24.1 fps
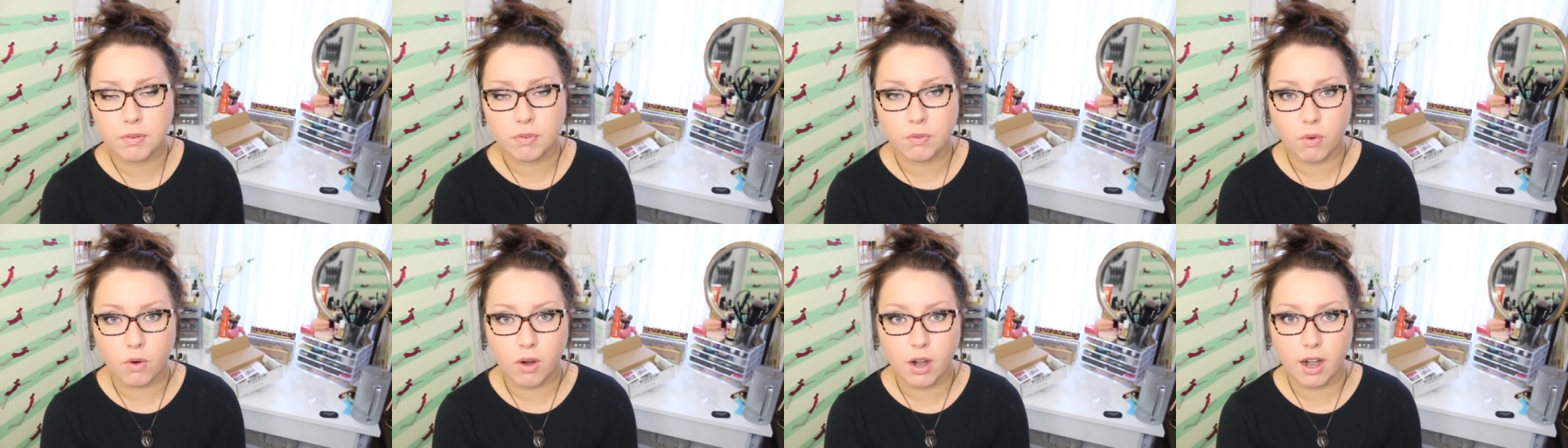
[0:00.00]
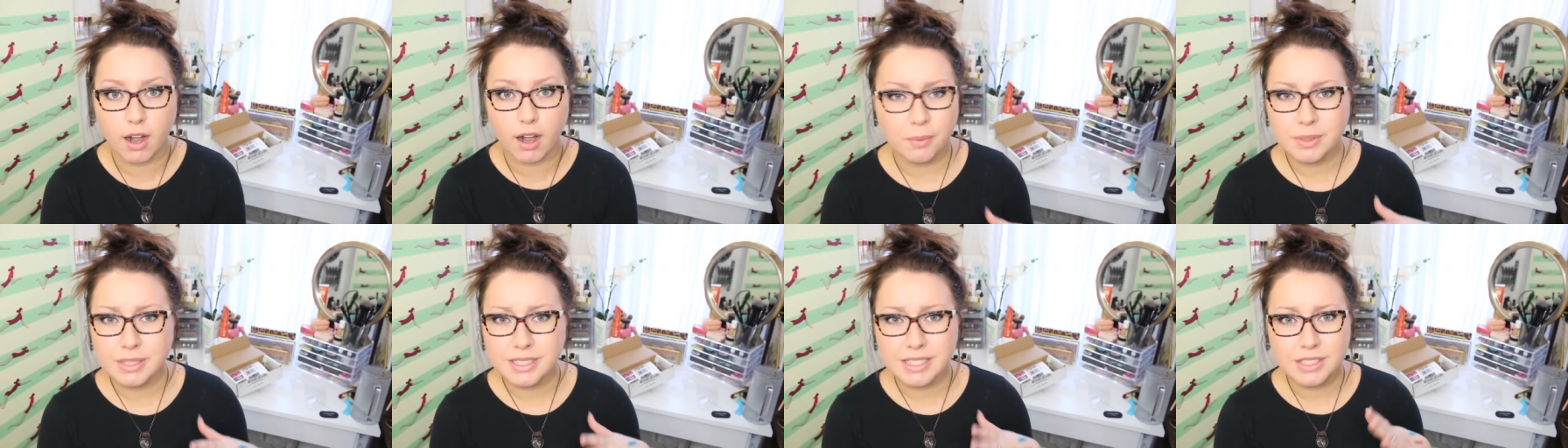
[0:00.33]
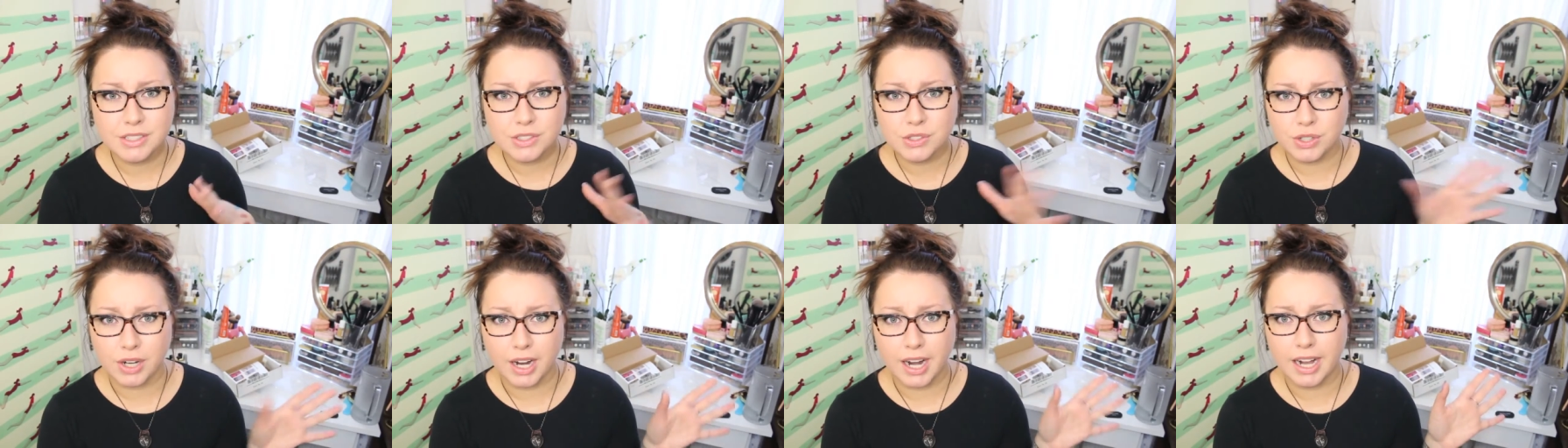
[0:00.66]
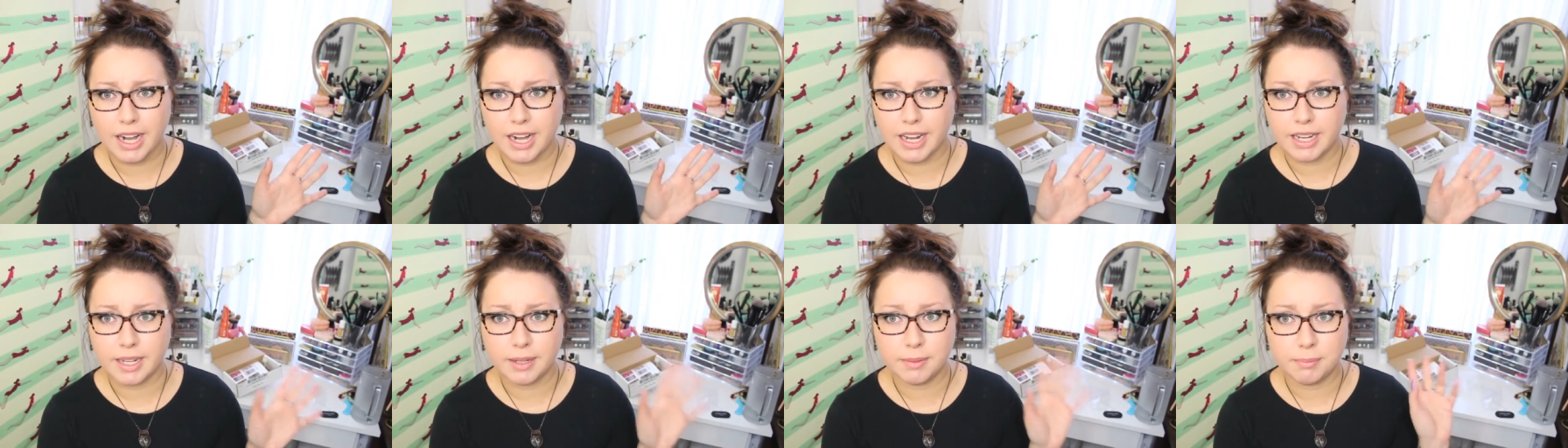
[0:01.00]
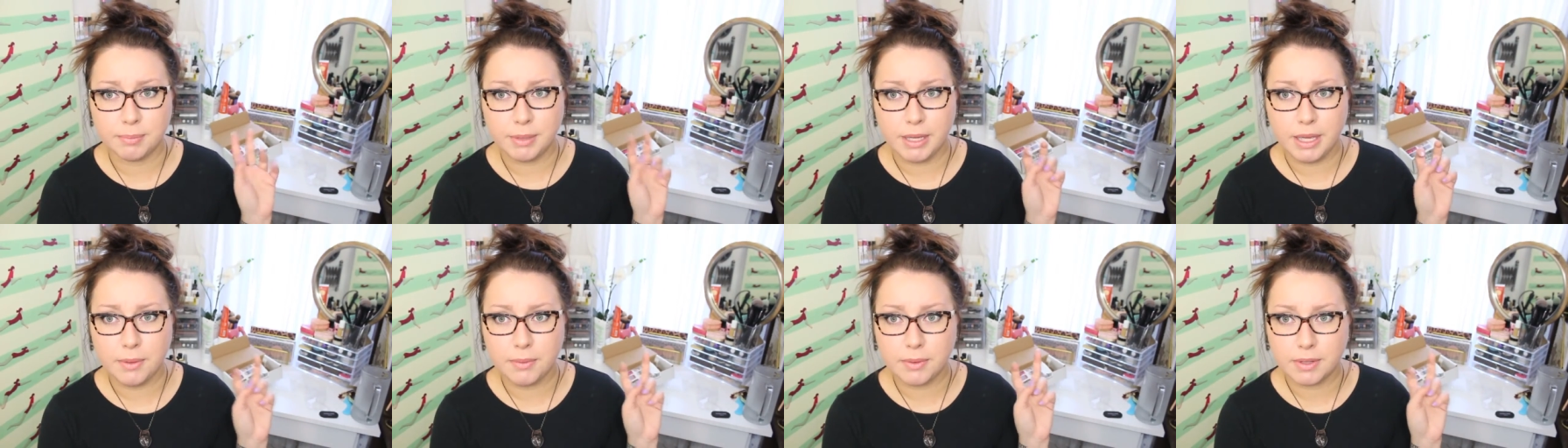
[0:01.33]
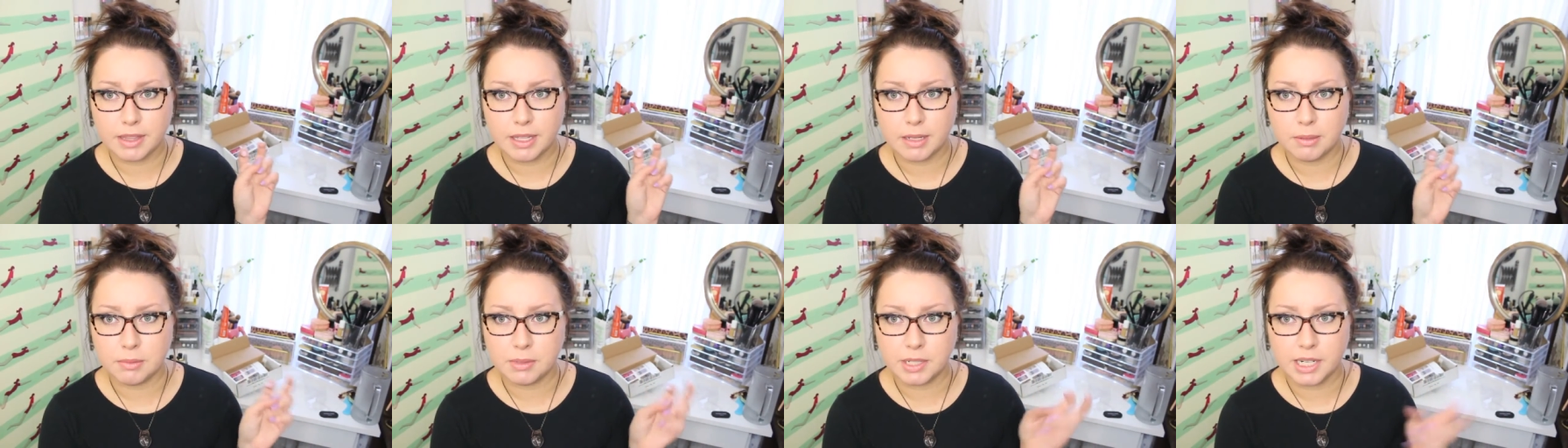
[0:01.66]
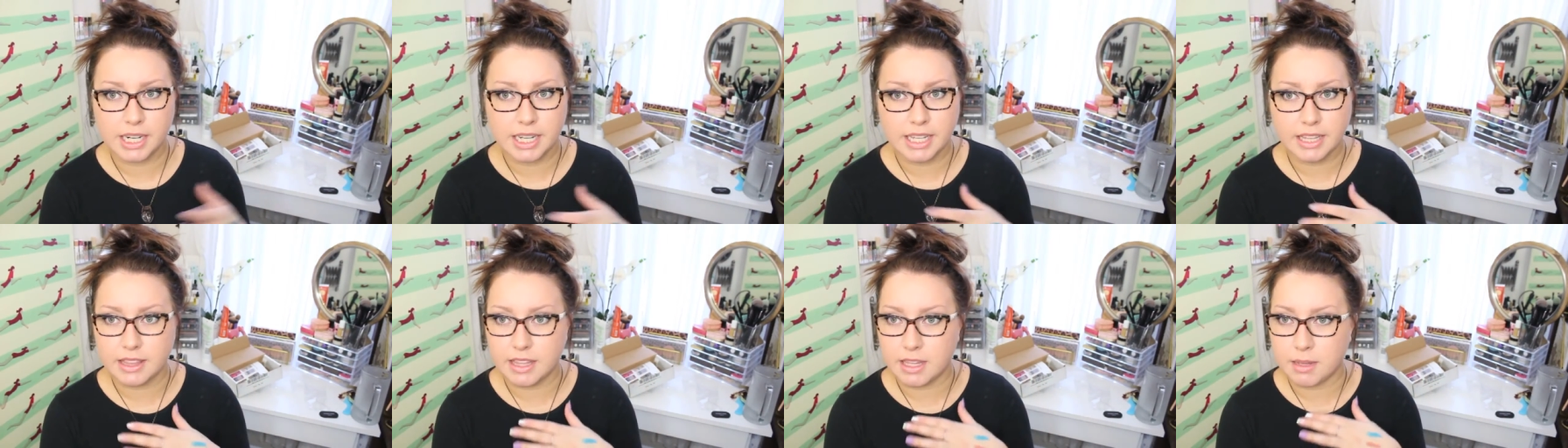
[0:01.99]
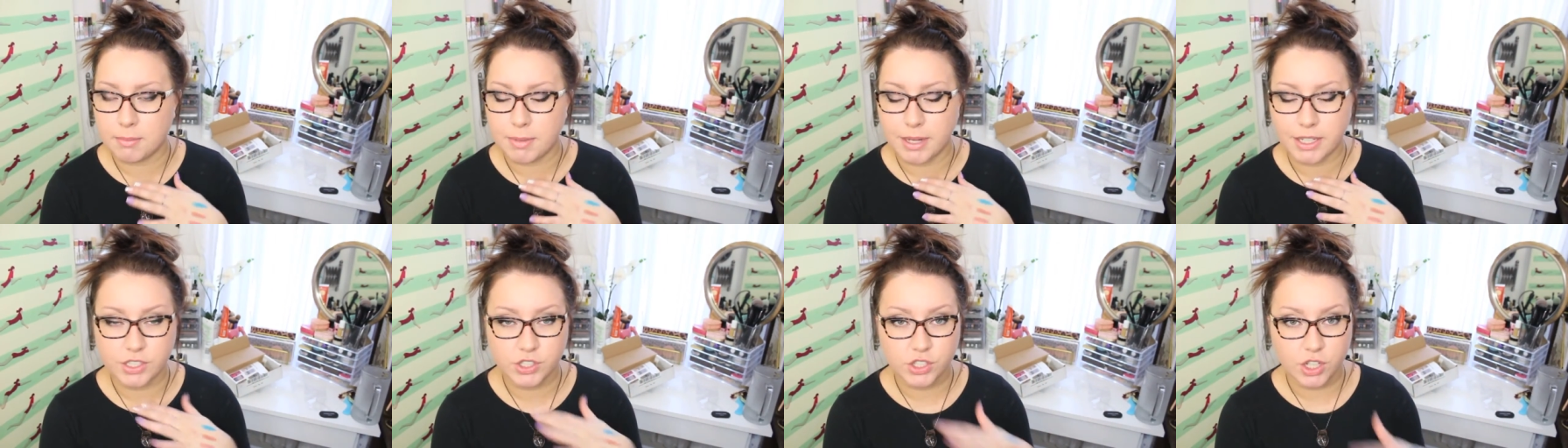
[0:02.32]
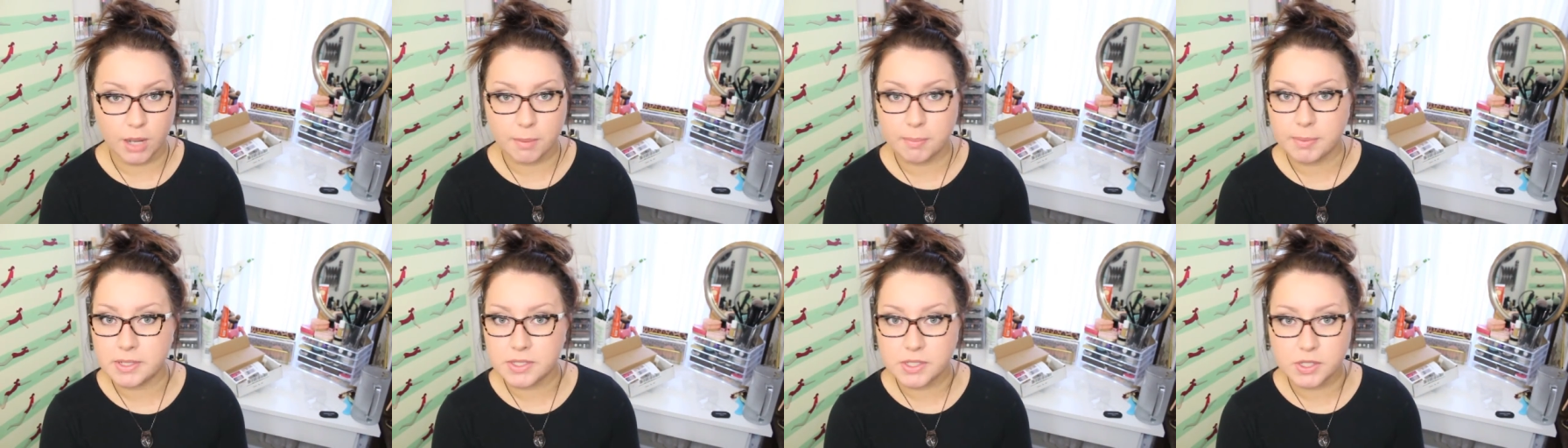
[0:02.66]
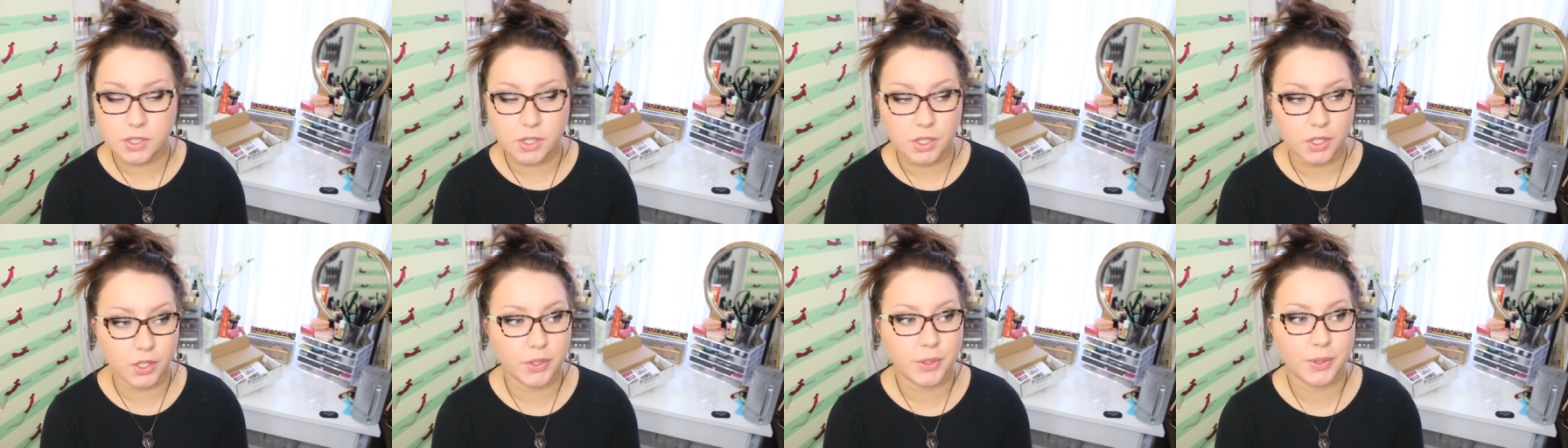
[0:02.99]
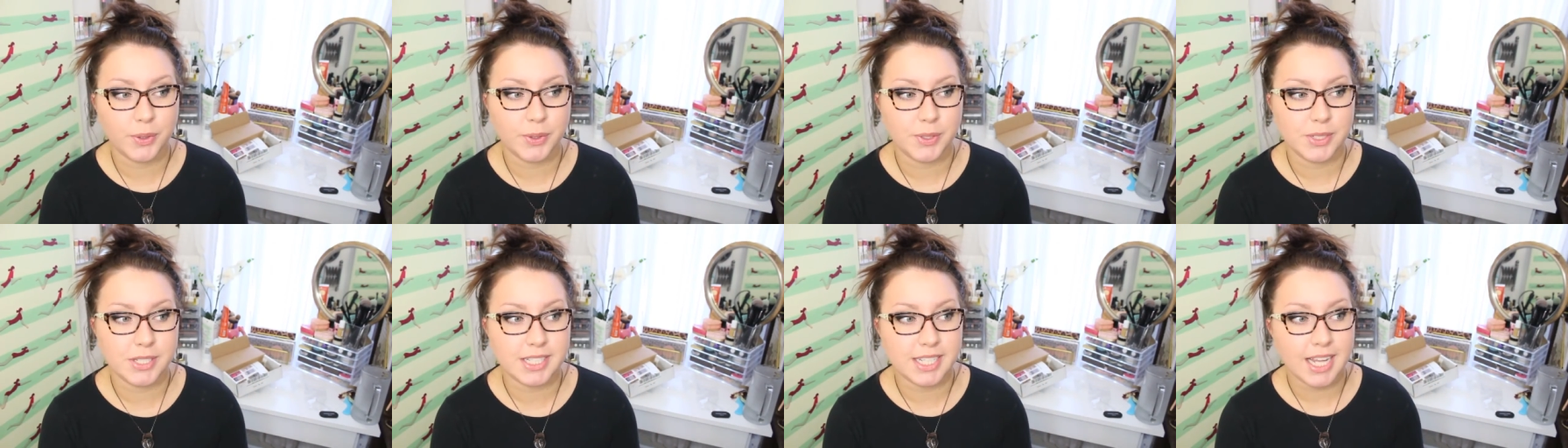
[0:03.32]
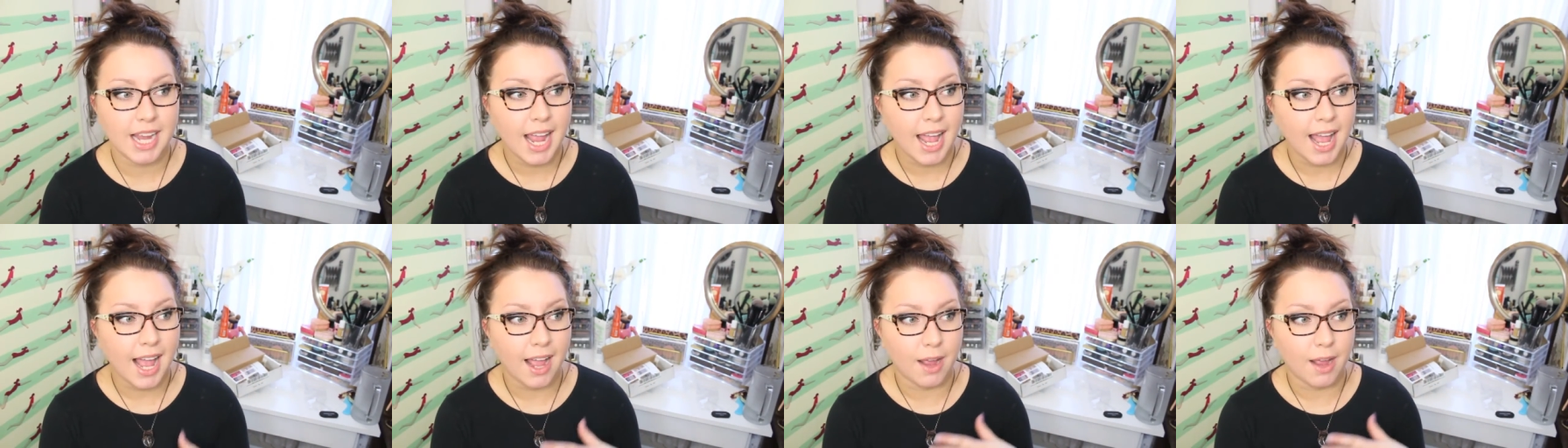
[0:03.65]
before, I wasn't trying to compete with them or anything. My shop is closed.